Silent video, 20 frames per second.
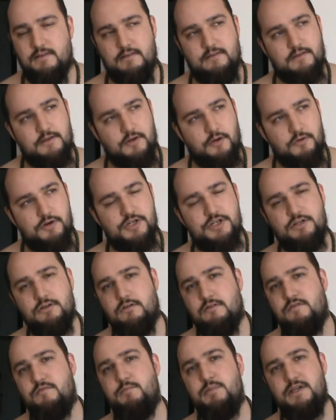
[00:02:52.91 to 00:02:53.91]
the notion
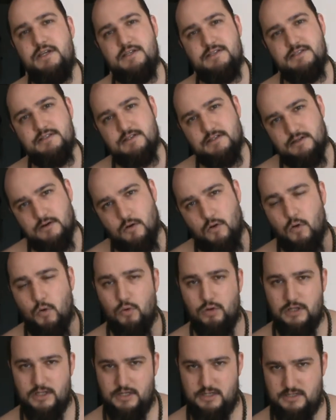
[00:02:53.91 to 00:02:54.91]
of peace and
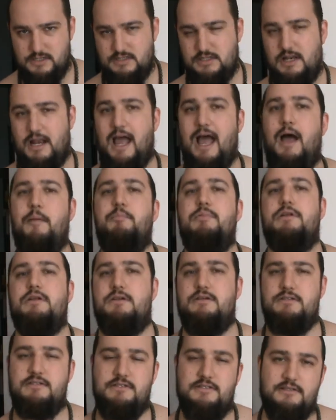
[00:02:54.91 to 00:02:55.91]
holiness and
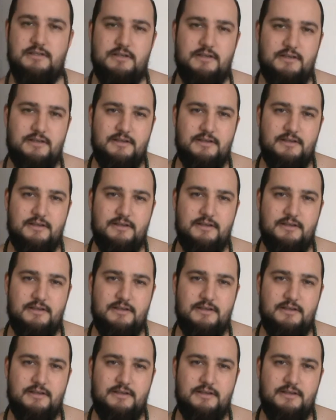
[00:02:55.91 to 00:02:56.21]
happiness